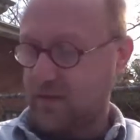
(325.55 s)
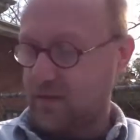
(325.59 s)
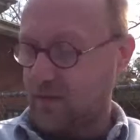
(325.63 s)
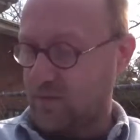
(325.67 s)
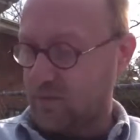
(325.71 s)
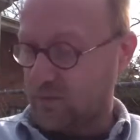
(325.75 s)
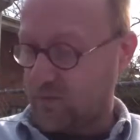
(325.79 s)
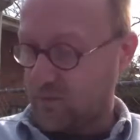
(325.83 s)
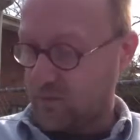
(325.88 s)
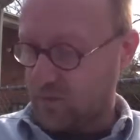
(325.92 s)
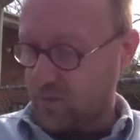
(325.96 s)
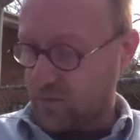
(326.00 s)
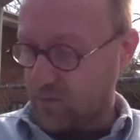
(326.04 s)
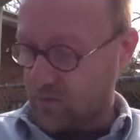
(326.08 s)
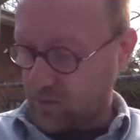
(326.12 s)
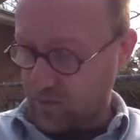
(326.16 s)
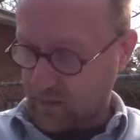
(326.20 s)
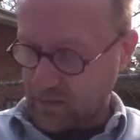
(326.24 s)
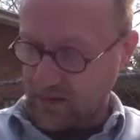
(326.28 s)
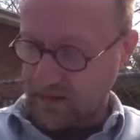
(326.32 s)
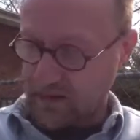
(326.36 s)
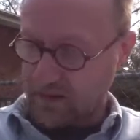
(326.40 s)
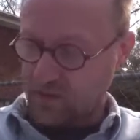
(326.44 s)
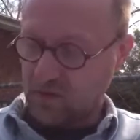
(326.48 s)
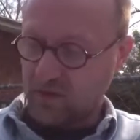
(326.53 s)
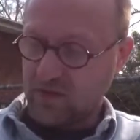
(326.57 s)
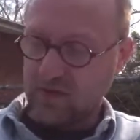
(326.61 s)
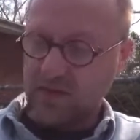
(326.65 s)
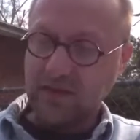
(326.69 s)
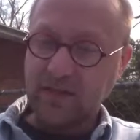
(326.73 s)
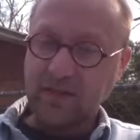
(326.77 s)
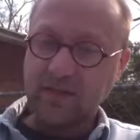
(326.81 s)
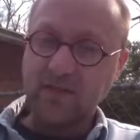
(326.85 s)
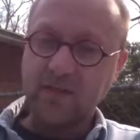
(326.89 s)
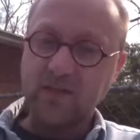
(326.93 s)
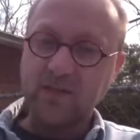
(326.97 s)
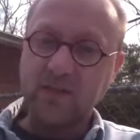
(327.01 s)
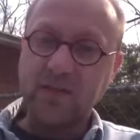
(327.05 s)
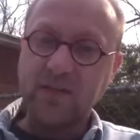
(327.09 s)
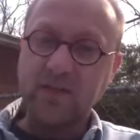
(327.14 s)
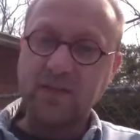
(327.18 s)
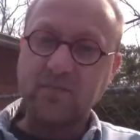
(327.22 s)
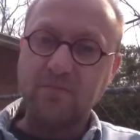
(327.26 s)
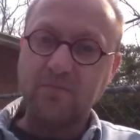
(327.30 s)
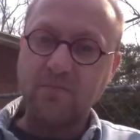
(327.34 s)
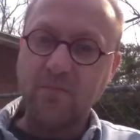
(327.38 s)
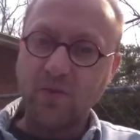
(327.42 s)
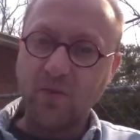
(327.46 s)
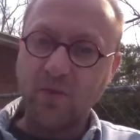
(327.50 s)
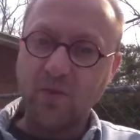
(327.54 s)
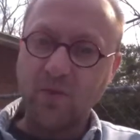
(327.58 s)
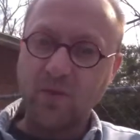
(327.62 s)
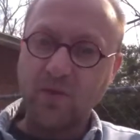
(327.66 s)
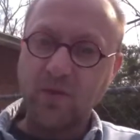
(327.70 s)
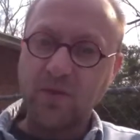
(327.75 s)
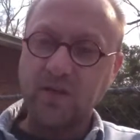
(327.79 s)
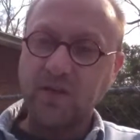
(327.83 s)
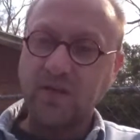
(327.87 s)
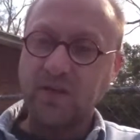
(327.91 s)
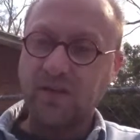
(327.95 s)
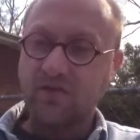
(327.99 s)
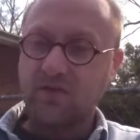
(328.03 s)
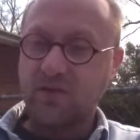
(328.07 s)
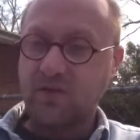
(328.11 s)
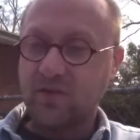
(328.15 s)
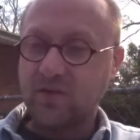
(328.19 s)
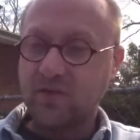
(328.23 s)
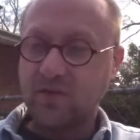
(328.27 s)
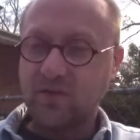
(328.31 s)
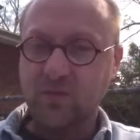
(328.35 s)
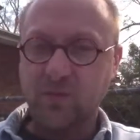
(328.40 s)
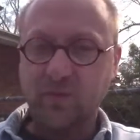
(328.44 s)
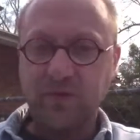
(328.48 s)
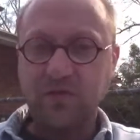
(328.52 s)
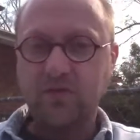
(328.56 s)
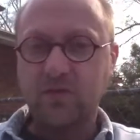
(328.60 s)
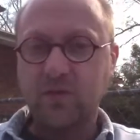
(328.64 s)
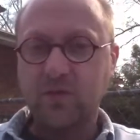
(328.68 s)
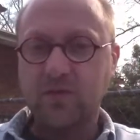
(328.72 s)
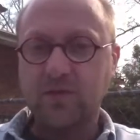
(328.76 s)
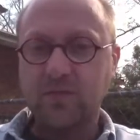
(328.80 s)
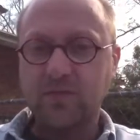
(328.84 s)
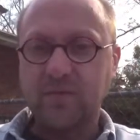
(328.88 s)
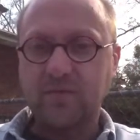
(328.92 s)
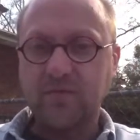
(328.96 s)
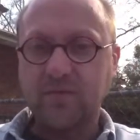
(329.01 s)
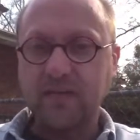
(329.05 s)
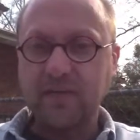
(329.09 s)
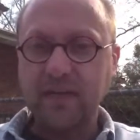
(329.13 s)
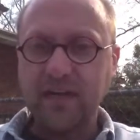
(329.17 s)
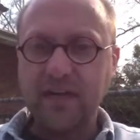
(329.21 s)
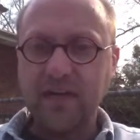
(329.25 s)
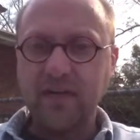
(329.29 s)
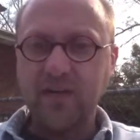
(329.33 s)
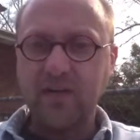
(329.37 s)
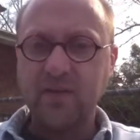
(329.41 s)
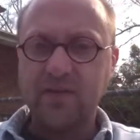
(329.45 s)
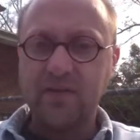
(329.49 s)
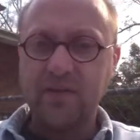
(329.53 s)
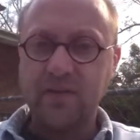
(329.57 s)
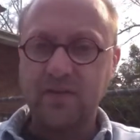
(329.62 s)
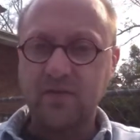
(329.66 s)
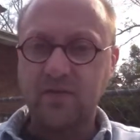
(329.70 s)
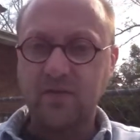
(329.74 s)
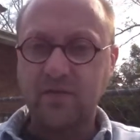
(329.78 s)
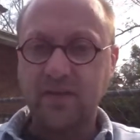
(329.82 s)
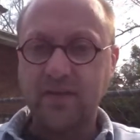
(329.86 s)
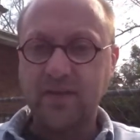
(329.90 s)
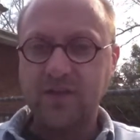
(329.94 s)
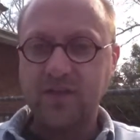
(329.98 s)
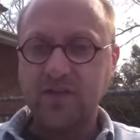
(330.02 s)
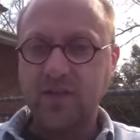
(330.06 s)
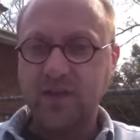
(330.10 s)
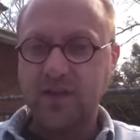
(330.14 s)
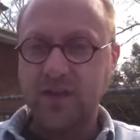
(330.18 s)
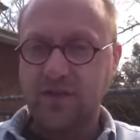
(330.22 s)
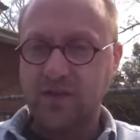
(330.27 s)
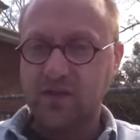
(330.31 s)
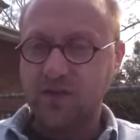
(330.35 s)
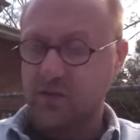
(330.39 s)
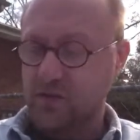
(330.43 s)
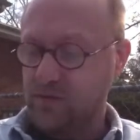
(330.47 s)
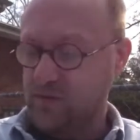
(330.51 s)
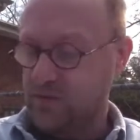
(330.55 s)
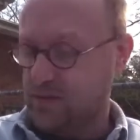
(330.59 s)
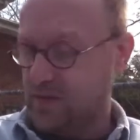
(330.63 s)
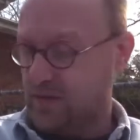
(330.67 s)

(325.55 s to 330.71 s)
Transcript: They'll be interested in doing it more if you just reinforce them every now and then for education.